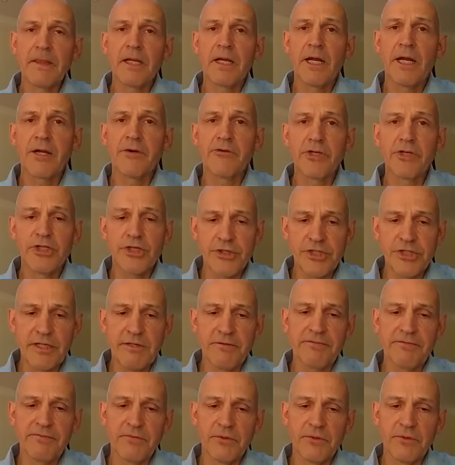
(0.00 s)
And
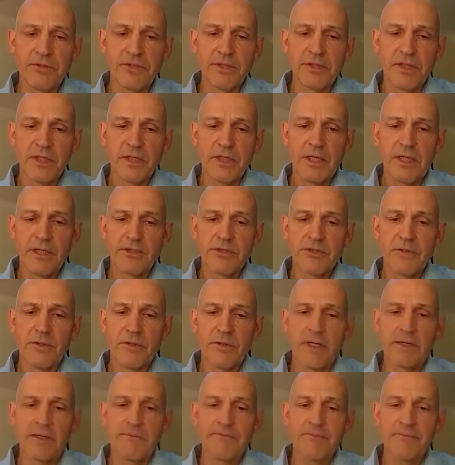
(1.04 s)
reducing food to
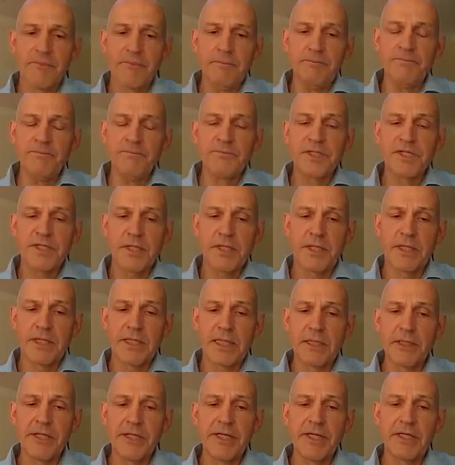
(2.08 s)
a
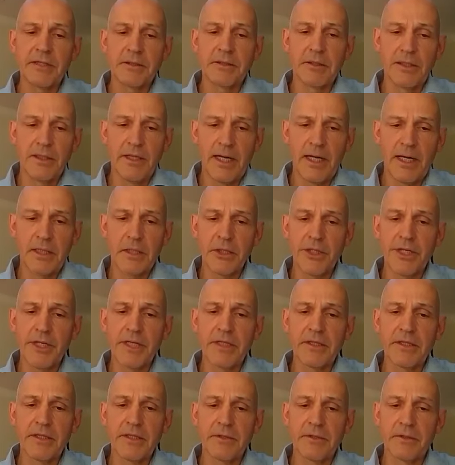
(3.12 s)

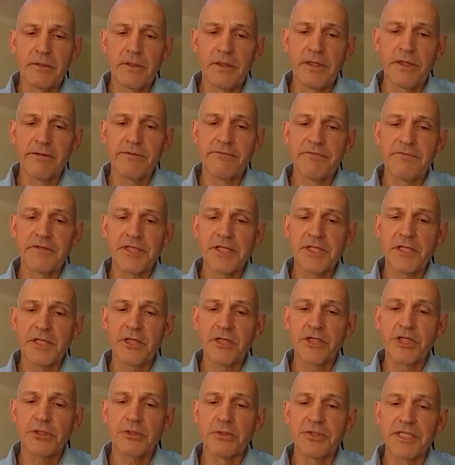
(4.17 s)
clinical and
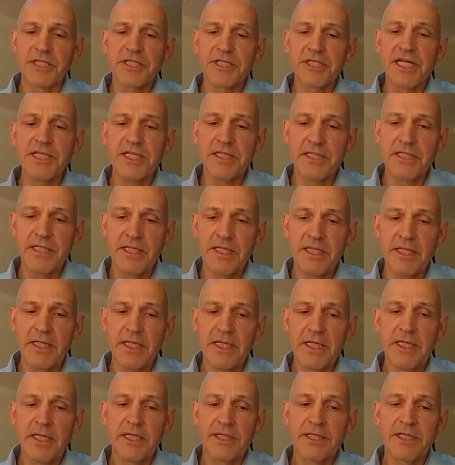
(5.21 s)
physiological necessity
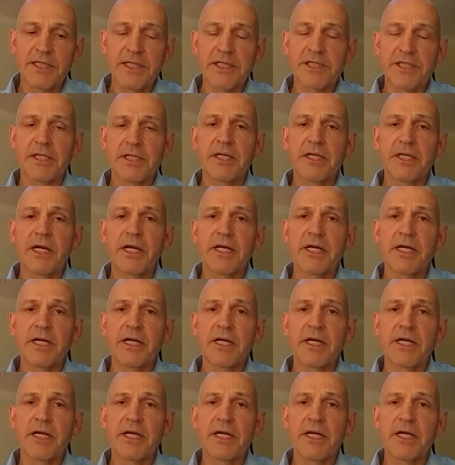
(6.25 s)
does it a